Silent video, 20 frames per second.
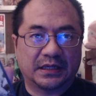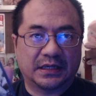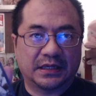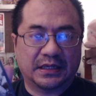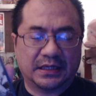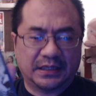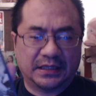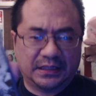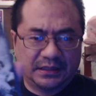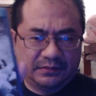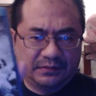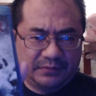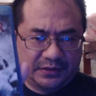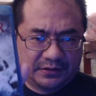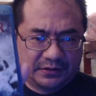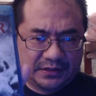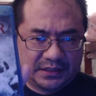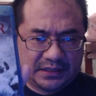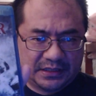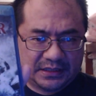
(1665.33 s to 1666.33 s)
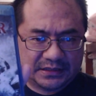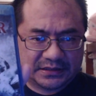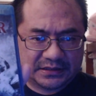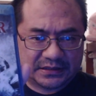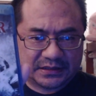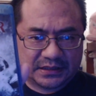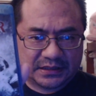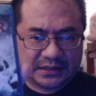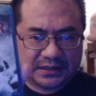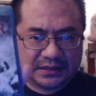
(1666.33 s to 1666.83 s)
Helen Mirren
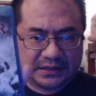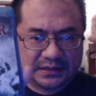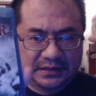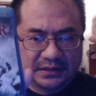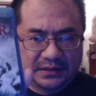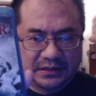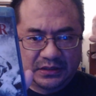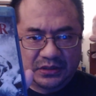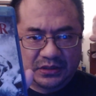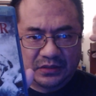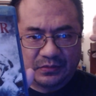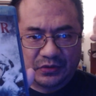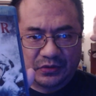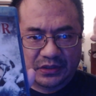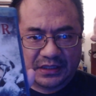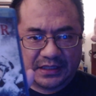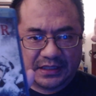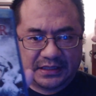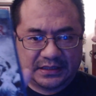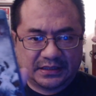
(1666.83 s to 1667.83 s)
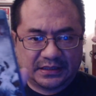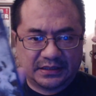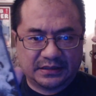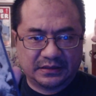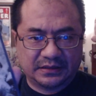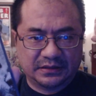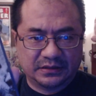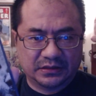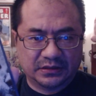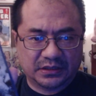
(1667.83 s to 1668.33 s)
as
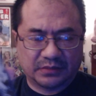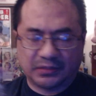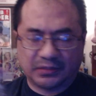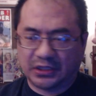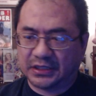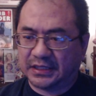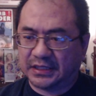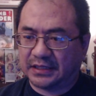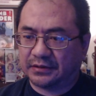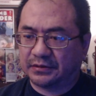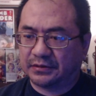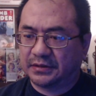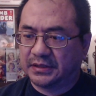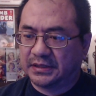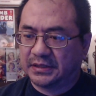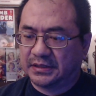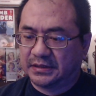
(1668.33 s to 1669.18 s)
Morgana. Come on now.